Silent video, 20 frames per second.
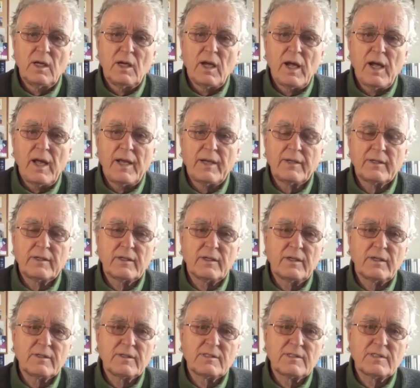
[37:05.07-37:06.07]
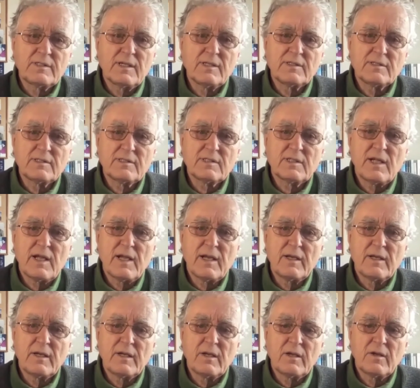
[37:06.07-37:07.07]
And since
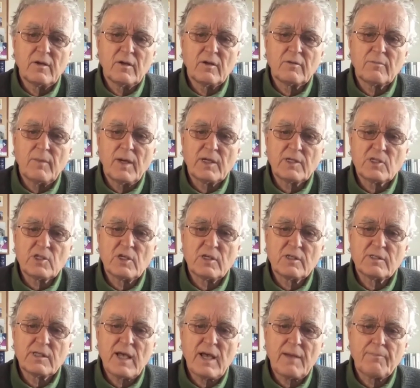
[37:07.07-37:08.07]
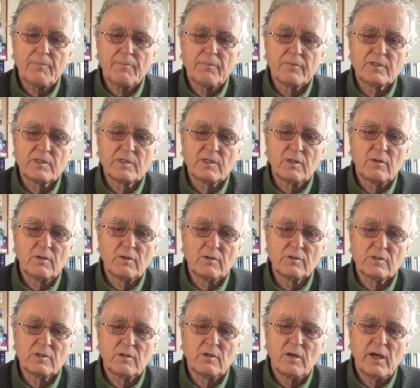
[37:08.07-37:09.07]
then, not much has happened. So
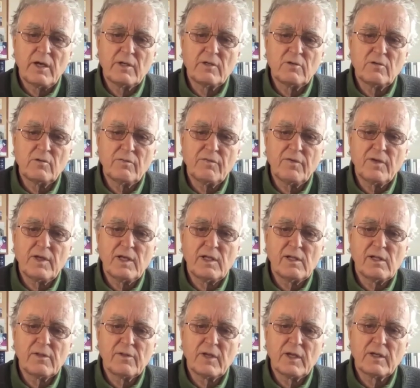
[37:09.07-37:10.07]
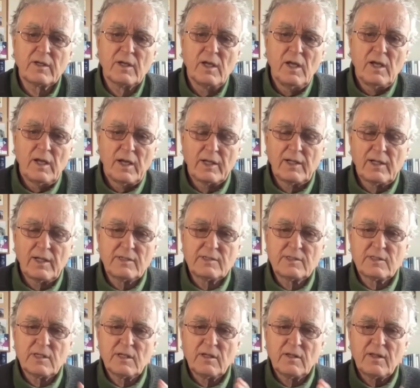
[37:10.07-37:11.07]
I do feel that, at
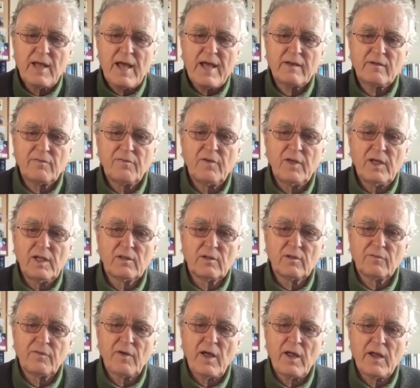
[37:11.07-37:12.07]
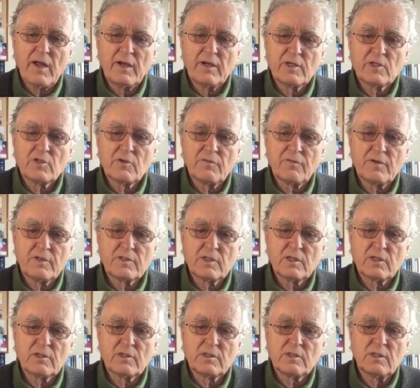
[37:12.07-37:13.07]
least in that field of high energy
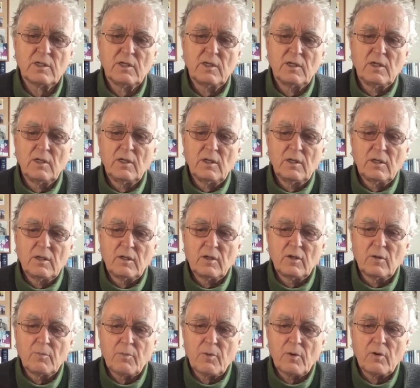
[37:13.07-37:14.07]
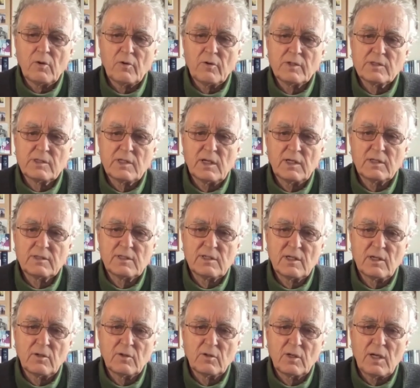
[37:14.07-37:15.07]
physics, progress has
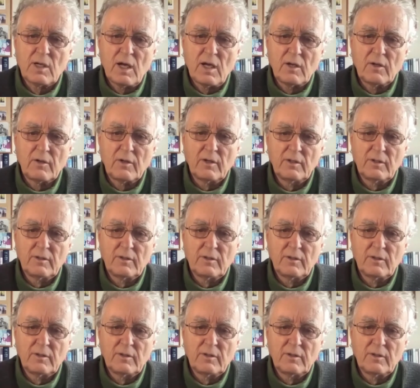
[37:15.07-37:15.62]
slowed down.